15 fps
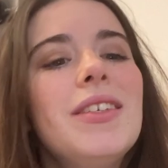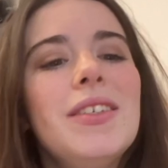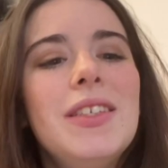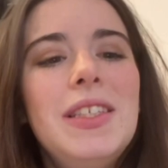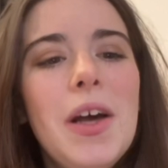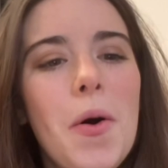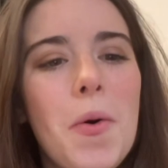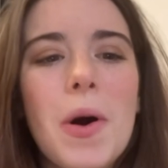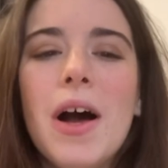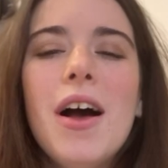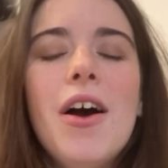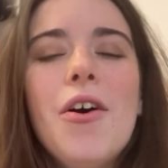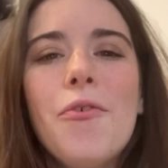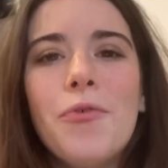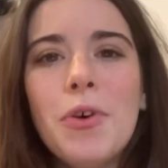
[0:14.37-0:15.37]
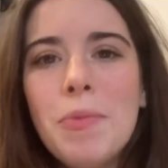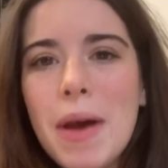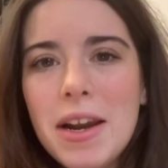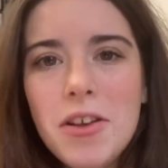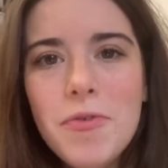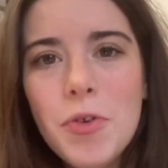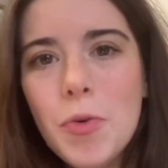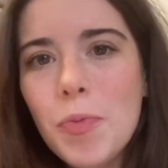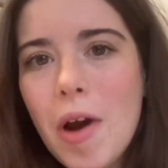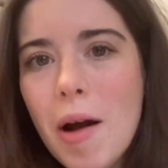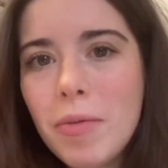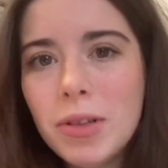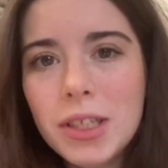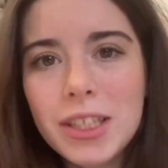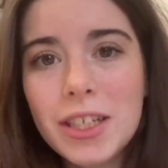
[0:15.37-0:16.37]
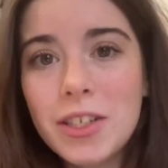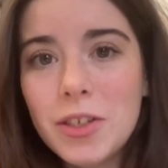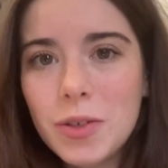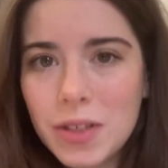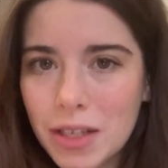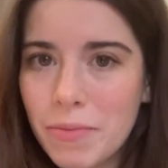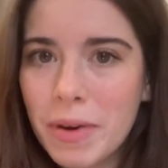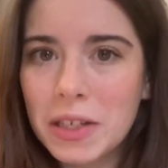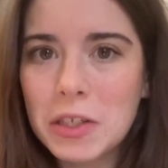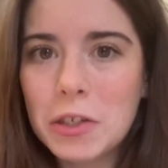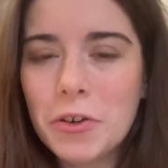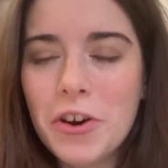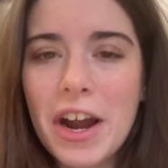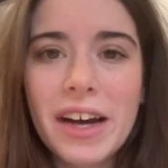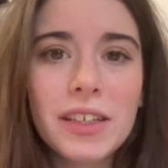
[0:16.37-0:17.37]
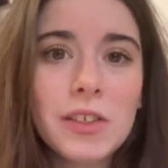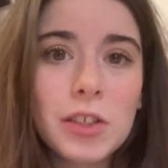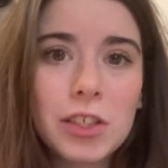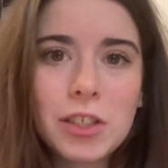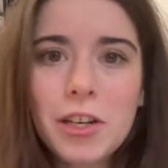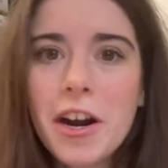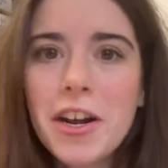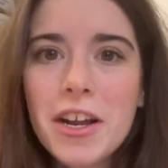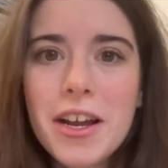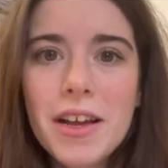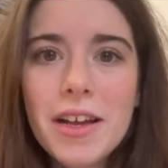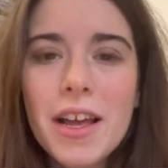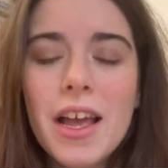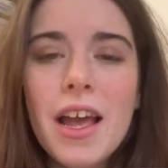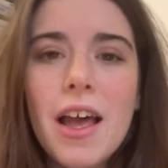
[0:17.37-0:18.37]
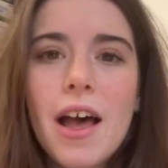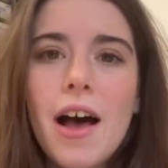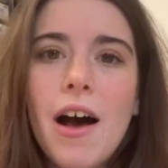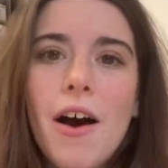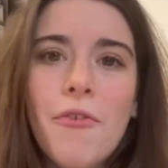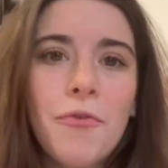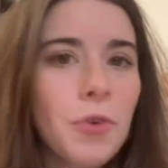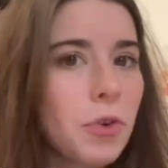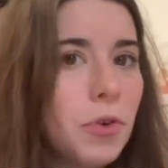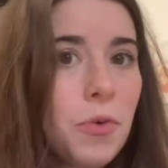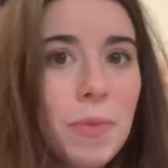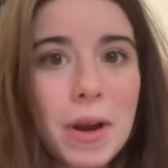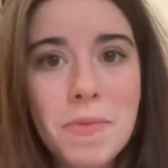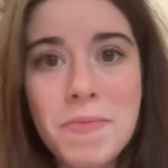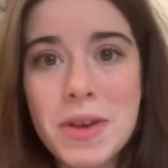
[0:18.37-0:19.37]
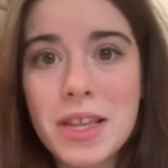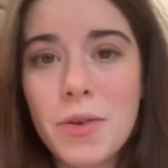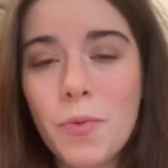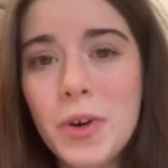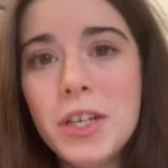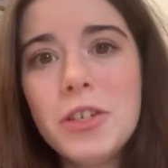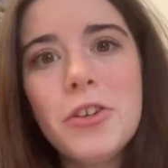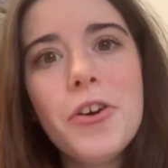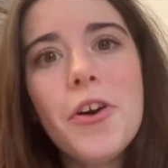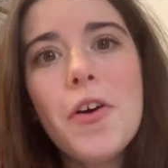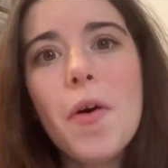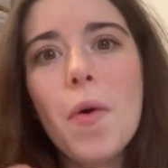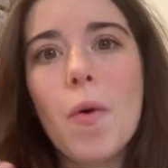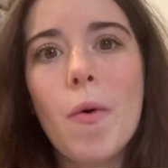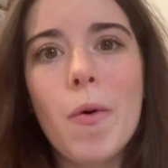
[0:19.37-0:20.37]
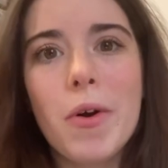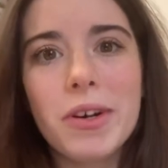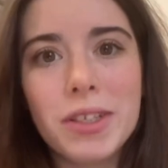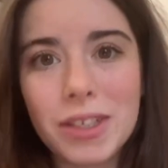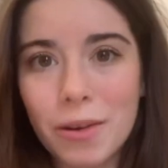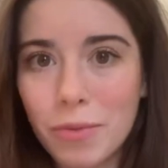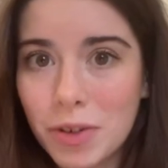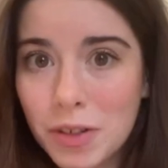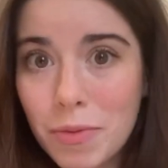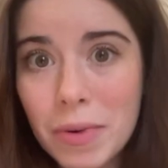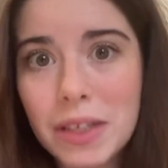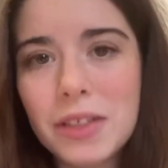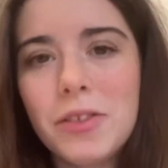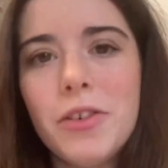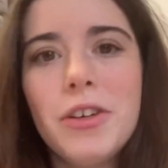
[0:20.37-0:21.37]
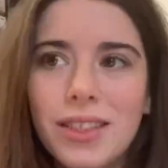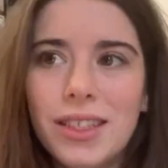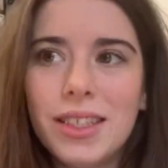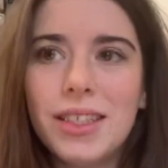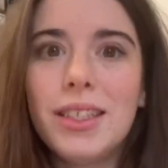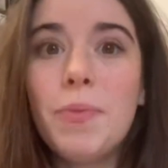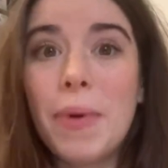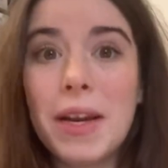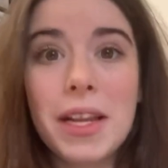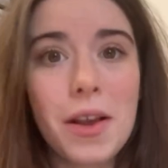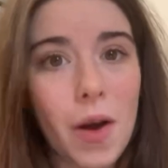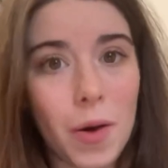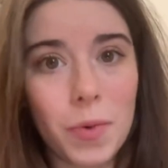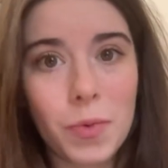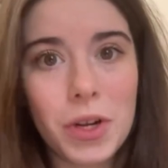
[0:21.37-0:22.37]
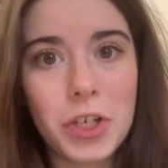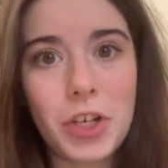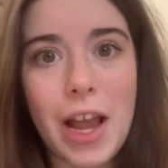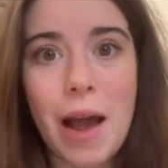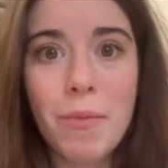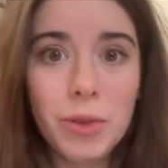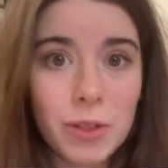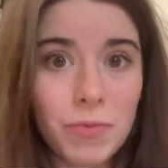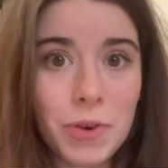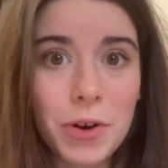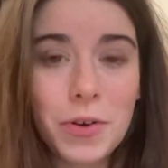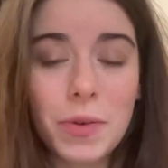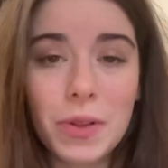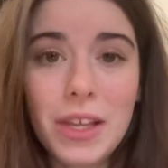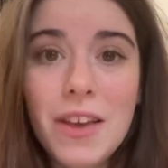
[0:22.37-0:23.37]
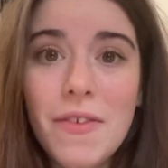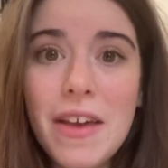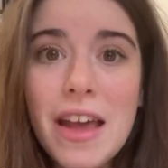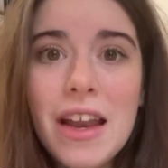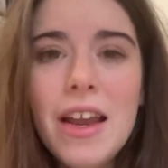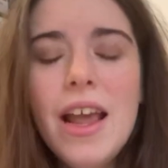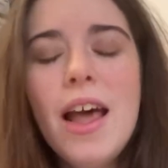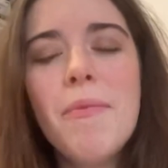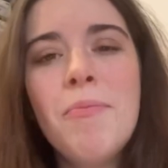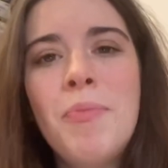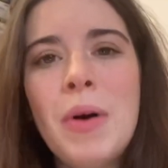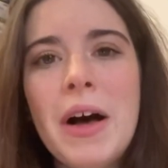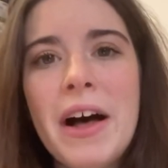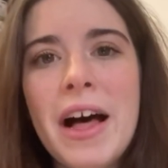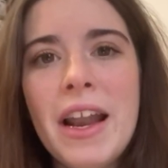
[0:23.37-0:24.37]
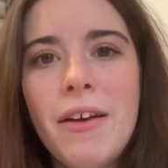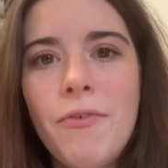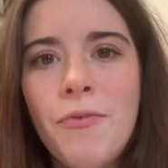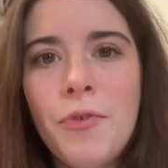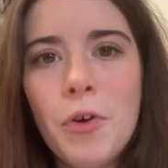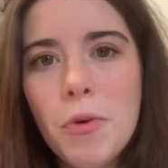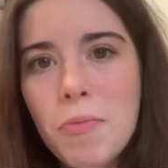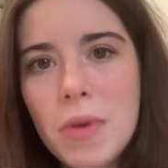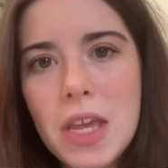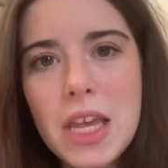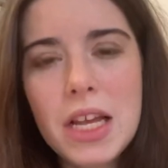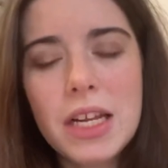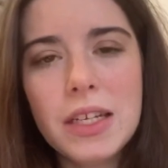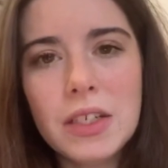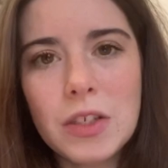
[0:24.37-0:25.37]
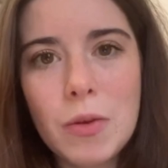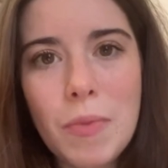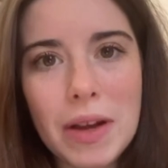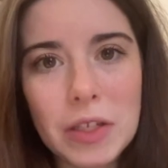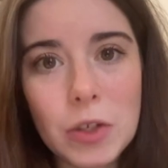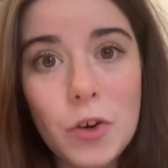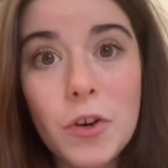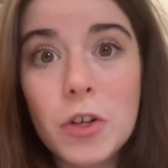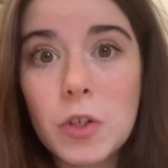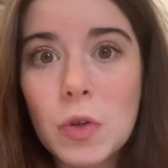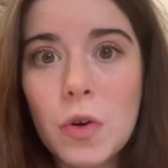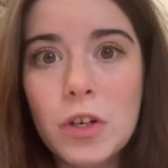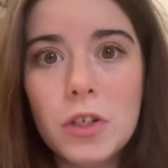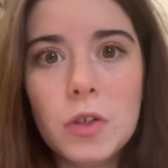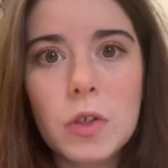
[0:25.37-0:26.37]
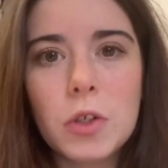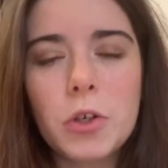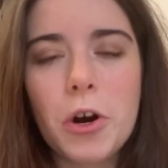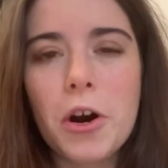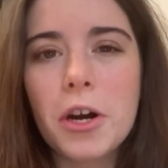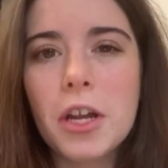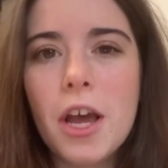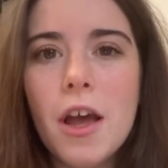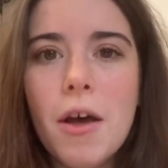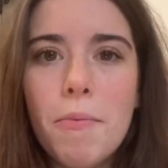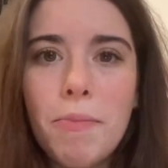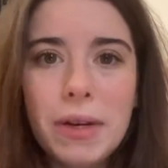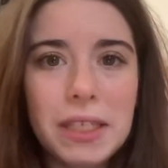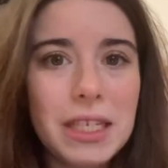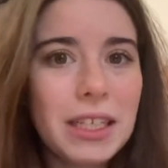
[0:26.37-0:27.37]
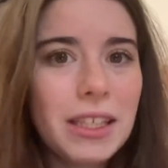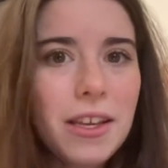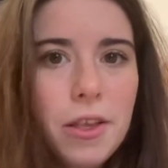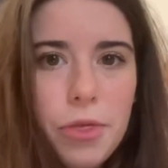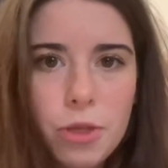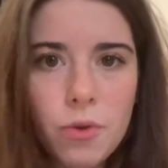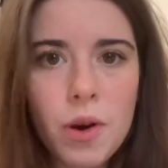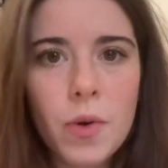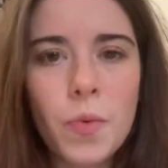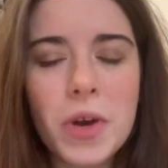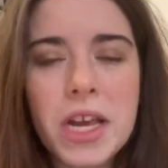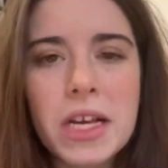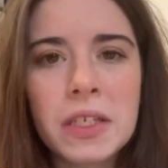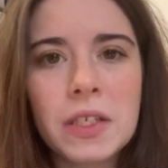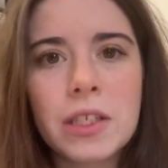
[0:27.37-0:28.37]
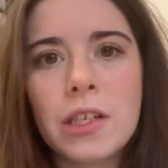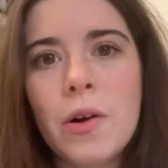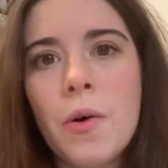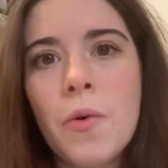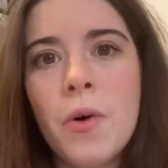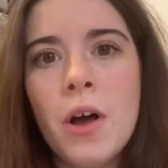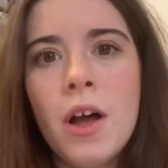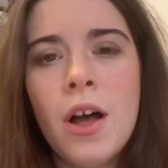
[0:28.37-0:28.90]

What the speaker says: So, for many of you, probably the new semester has just started. For you might be the winter or the summer semester, depending on which atmosphere you live in. But for me, the semester is going to start basically in 3 weeks. So